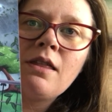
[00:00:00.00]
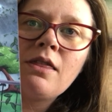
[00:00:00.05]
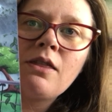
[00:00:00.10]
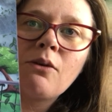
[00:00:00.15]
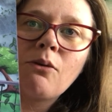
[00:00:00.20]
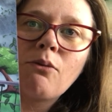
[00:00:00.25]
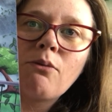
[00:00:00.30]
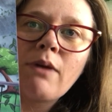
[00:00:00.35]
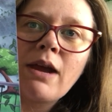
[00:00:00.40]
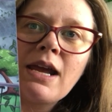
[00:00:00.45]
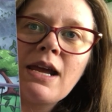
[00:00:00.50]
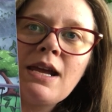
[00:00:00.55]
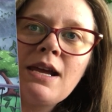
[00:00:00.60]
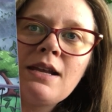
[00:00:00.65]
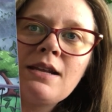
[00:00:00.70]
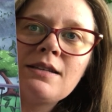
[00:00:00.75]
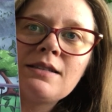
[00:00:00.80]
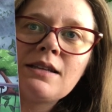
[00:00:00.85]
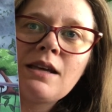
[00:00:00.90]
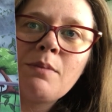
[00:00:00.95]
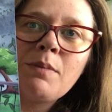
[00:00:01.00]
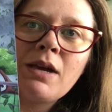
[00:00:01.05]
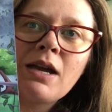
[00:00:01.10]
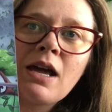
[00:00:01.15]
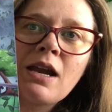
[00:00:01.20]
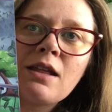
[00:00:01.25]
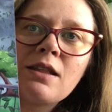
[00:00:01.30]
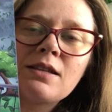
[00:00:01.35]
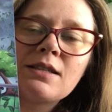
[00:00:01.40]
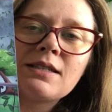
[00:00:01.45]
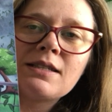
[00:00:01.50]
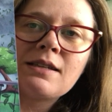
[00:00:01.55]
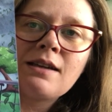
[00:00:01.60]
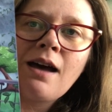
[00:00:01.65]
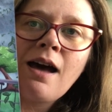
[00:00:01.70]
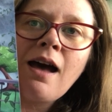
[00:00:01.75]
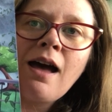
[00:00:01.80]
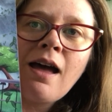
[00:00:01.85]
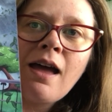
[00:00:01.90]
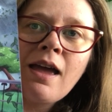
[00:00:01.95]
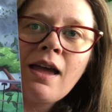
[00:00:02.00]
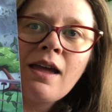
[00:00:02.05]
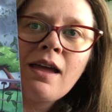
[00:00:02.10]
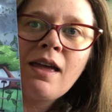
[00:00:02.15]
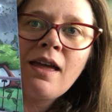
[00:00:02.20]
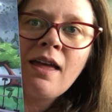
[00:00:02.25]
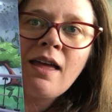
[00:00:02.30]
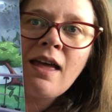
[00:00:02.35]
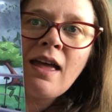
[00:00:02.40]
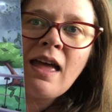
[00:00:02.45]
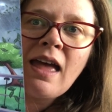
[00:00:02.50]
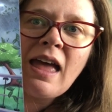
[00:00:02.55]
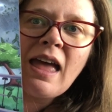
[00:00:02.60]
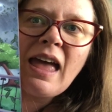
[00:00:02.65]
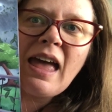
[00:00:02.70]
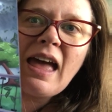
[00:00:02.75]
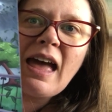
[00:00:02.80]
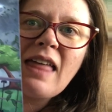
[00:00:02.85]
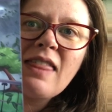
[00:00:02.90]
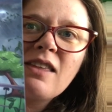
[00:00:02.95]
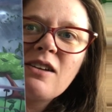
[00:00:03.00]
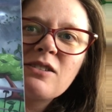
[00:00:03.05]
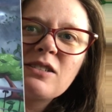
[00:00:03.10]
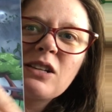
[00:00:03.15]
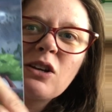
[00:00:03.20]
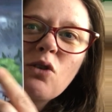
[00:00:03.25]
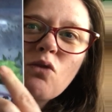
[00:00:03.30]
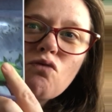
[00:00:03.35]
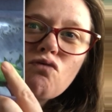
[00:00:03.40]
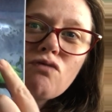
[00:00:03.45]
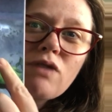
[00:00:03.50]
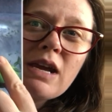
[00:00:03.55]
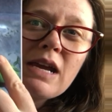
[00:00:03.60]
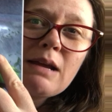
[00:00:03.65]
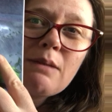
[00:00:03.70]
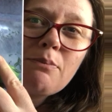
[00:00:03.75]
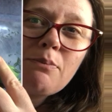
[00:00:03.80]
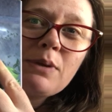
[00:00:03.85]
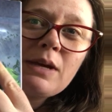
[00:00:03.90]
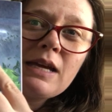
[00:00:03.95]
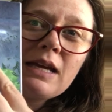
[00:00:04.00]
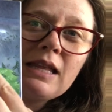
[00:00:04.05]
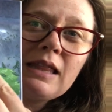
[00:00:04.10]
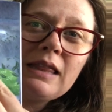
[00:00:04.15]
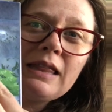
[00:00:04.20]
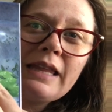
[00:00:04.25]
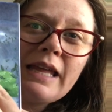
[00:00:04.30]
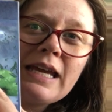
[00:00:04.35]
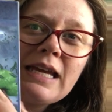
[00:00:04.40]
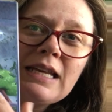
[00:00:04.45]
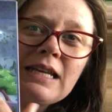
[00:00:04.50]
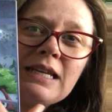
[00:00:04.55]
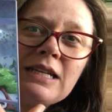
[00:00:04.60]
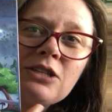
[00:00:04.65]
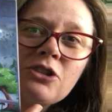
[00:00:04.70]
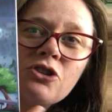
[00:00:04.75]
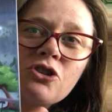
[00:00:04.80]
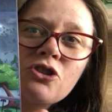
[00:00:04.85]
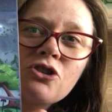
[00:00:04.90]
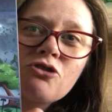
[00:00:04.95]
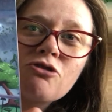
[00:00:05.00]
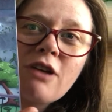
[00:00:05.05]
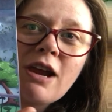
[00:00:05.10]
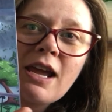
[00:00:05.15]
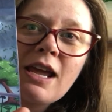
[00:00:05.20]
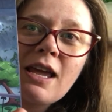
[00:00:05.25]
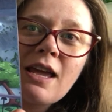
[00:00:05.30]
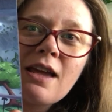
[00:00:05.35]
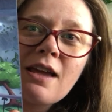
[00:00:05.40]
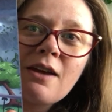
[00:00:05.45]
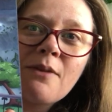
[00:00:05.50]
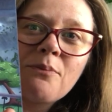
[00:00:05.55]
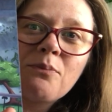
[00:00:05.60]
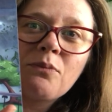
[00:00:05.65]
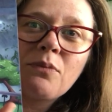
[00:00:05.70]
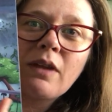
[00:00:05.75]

The rain is coming out of the sky, and there's a great big lightning strike.